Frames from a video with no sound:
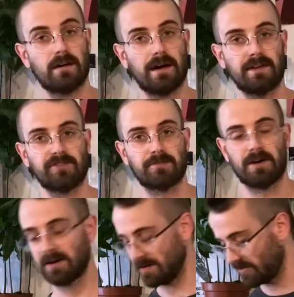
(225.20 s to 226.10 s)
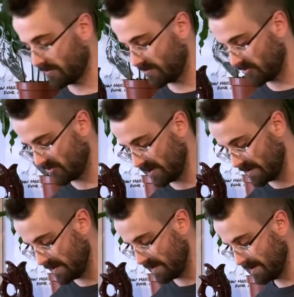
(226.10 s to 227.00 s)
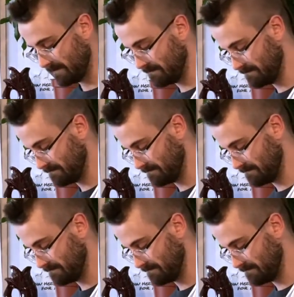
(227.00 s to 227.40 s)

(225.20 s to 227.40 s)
add some ice for shaking.